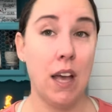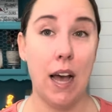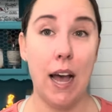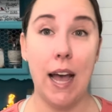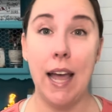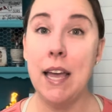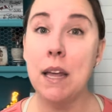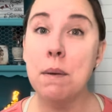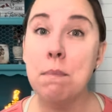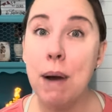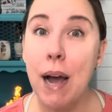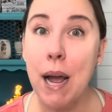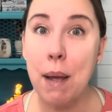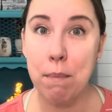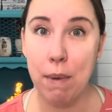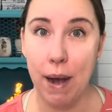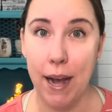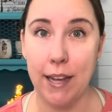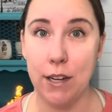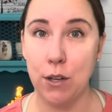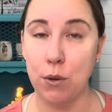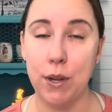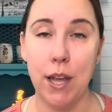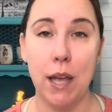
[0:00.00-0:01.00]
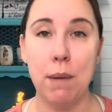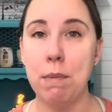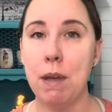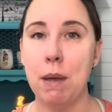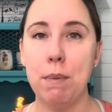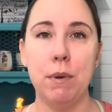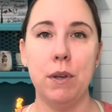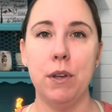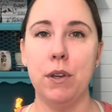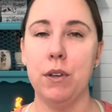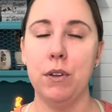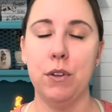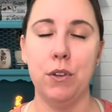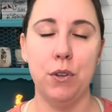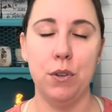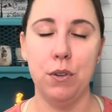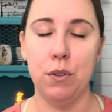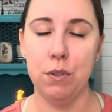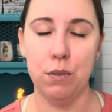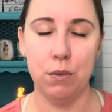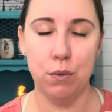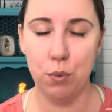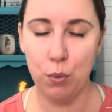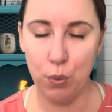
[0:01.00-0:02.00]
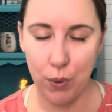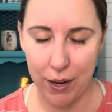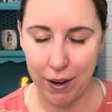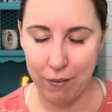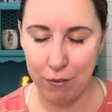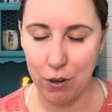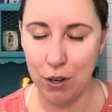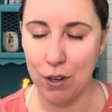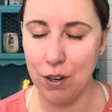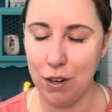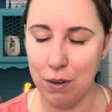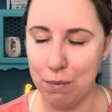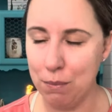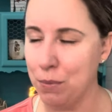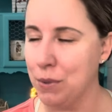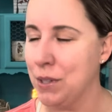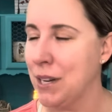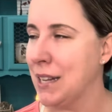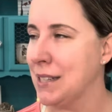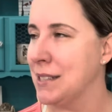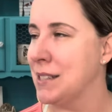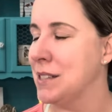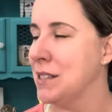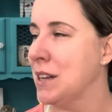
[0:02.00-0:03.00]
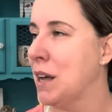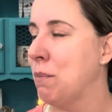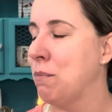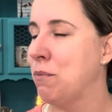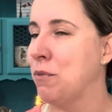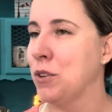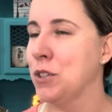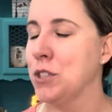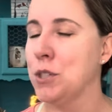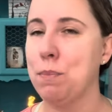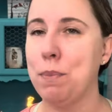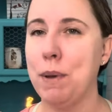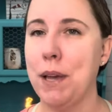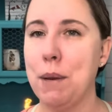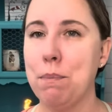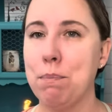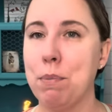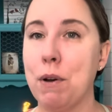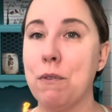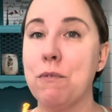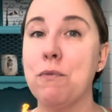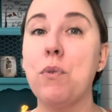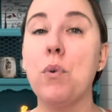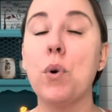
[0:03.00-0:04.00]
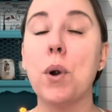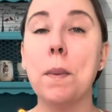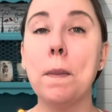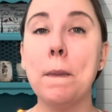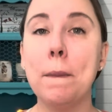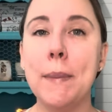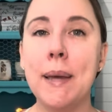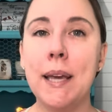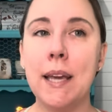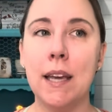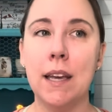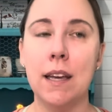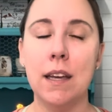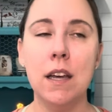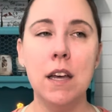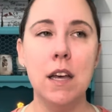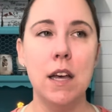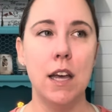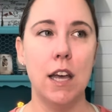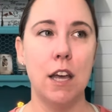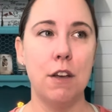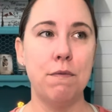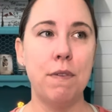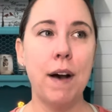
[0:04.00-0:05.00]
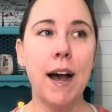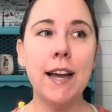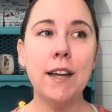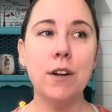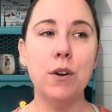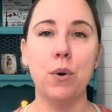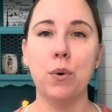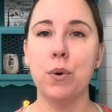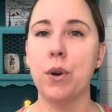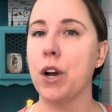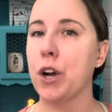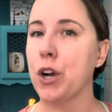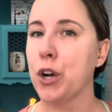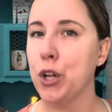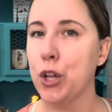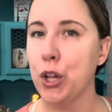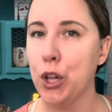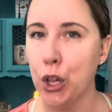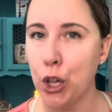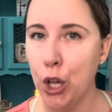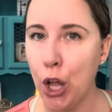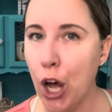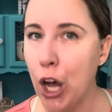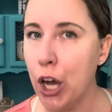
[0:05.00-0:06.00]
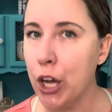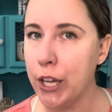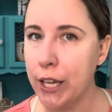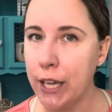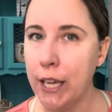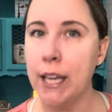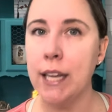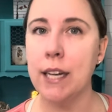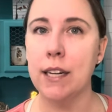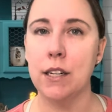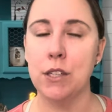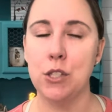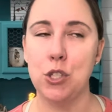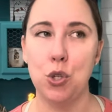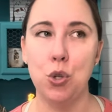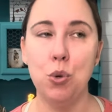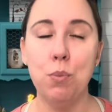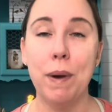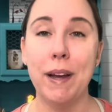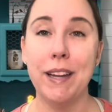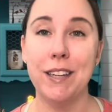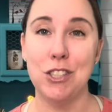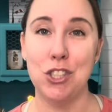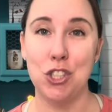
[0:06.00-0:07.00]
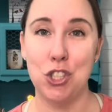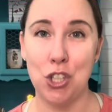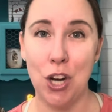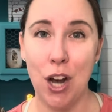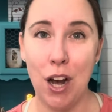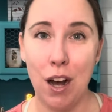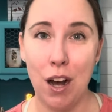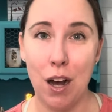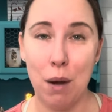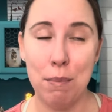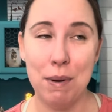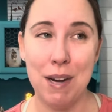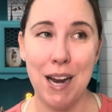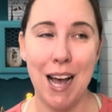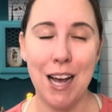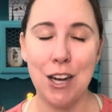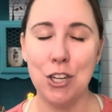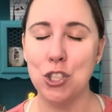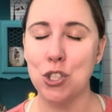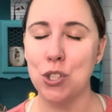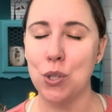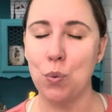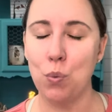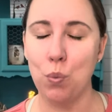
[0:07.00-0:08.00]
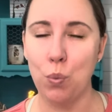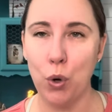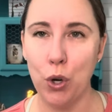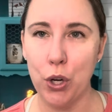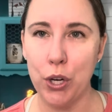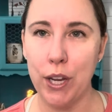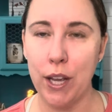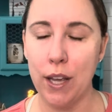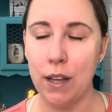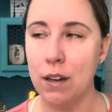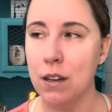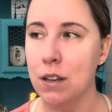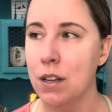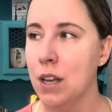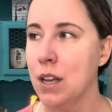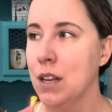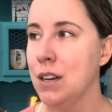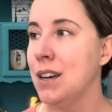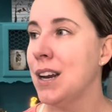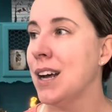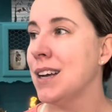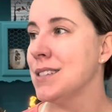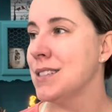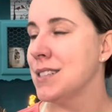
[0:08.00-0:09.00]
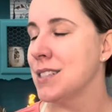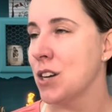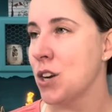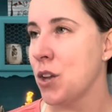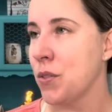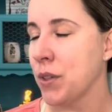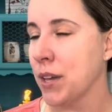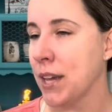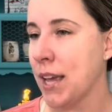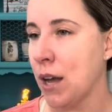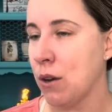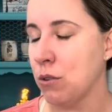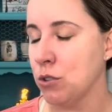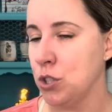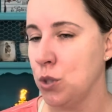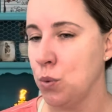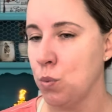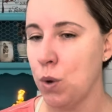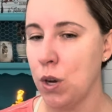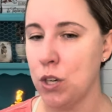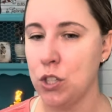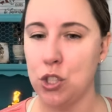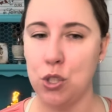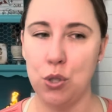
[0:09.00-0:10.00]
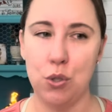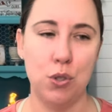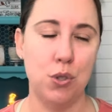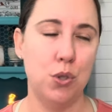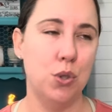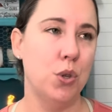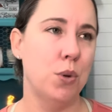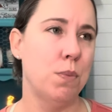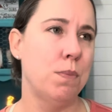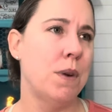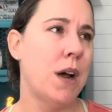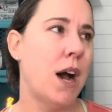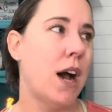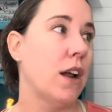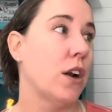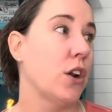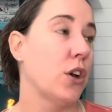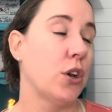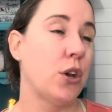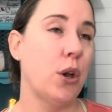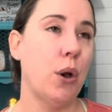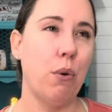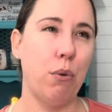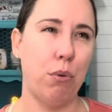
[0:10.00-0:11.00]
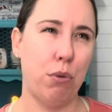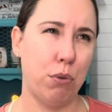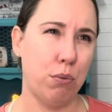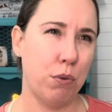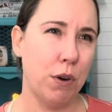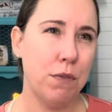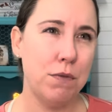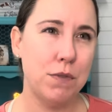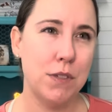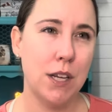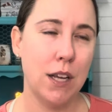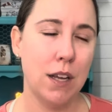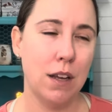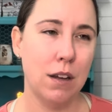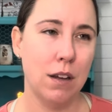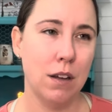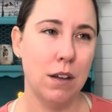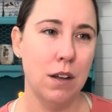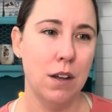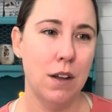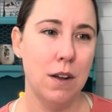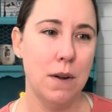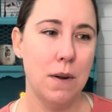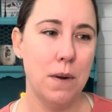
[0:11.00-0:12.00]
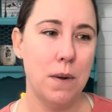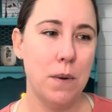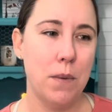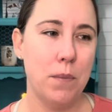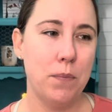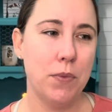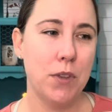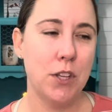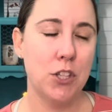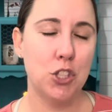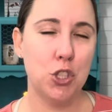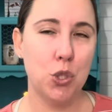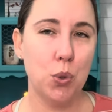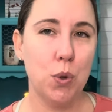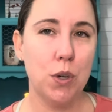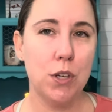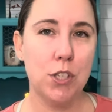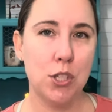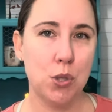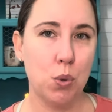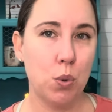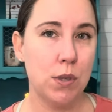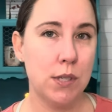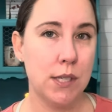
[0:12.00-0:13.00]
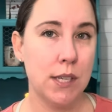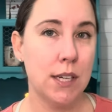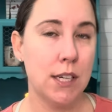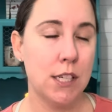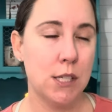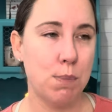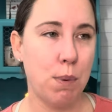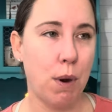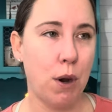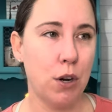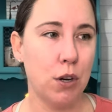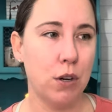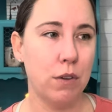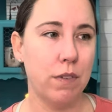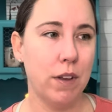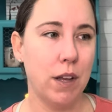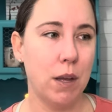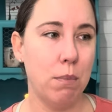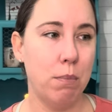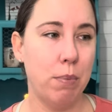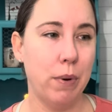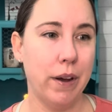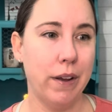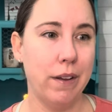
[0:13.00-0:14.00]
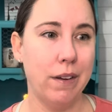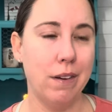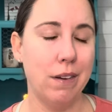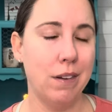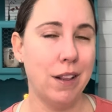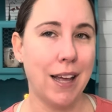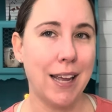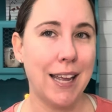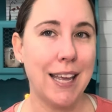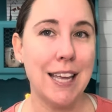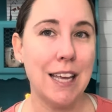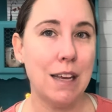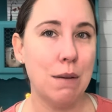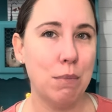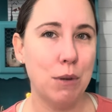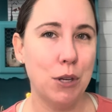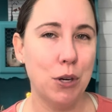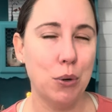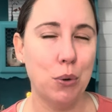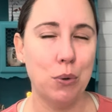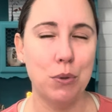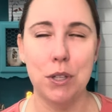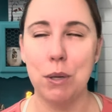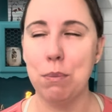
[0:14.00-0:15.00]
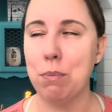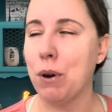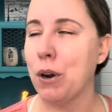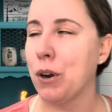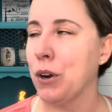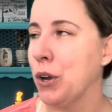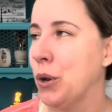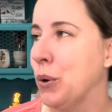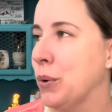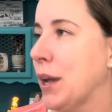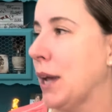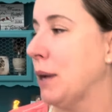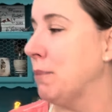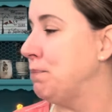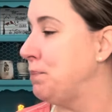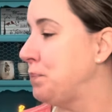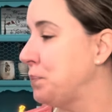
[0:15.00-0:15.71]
In my mind, okay, maybe whatever, um, that's up for debate. But for me, if I don't clock in to my job and actually work it, not sit on the couch and watch YouTube, not go thrifting, sure, sourcing is part of it, but that can't be your only part. Okay,